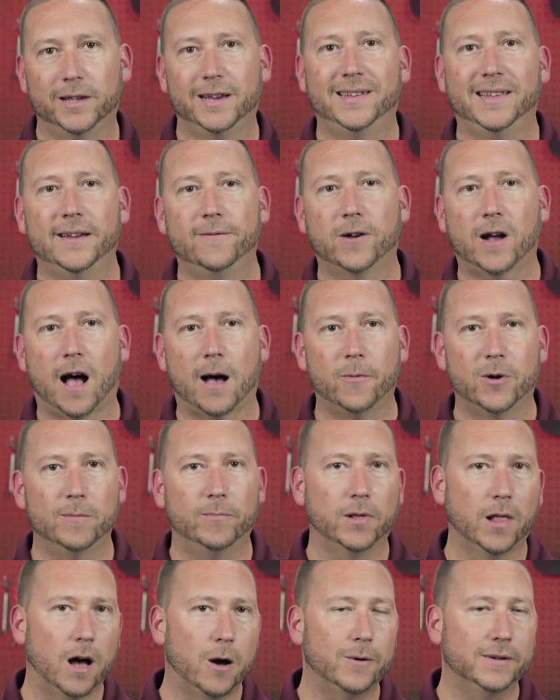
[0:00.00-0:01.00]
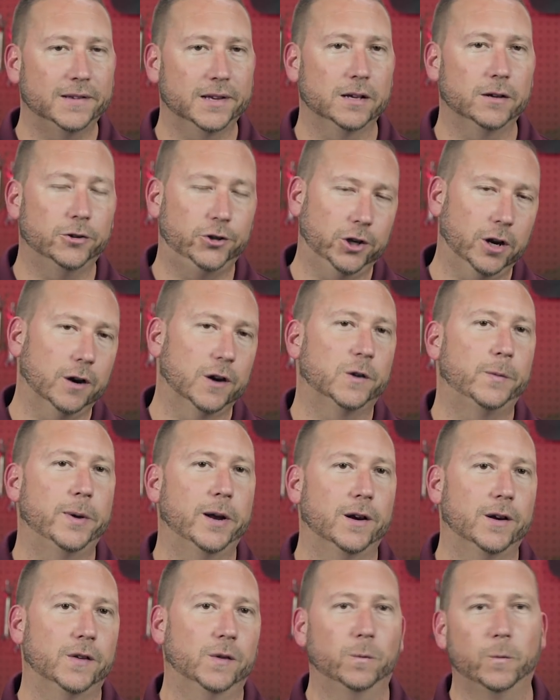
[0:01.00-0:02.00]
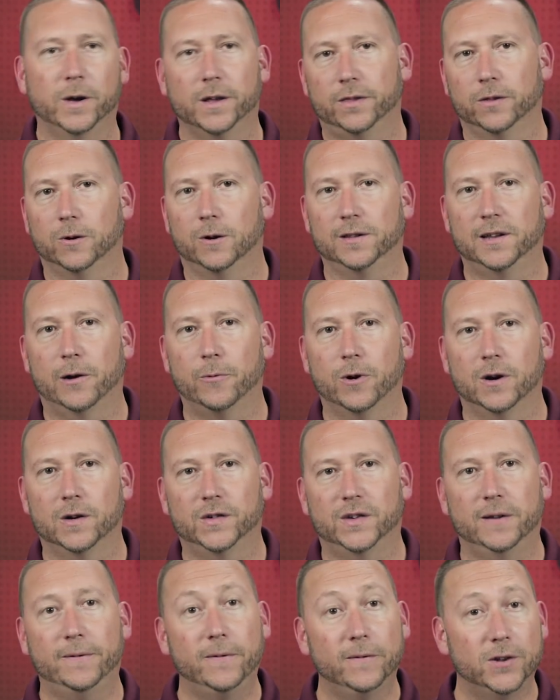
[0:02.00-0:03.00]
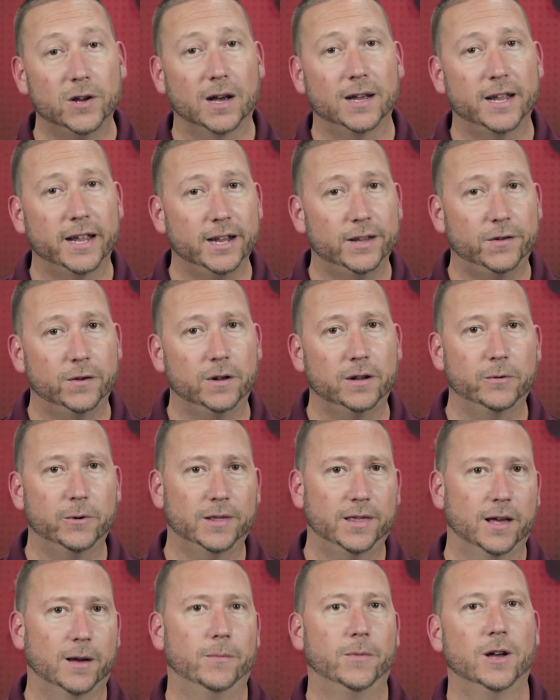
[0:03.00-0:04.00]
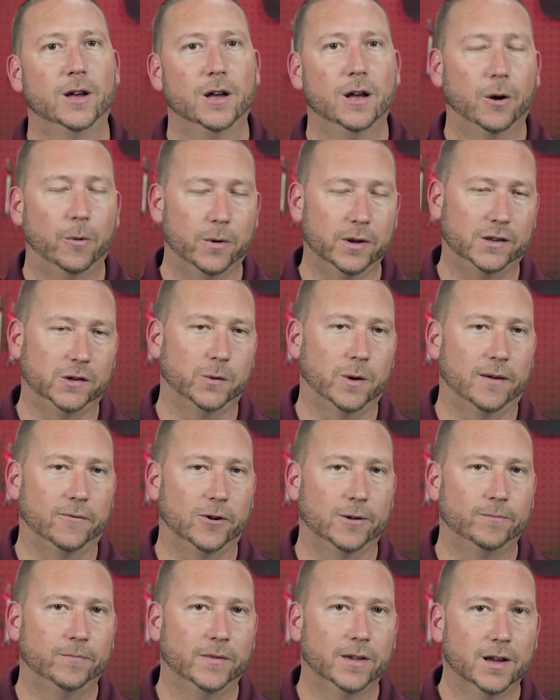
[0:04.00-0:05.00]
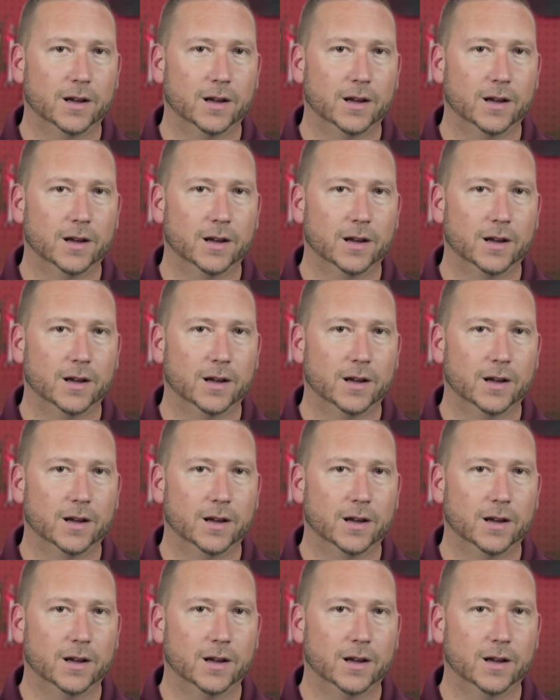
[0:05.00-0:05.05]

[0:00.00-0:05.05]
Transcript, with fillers: Please leave a comment below and tell us your experience with neural networks if you've done any tuning with them whatsoever.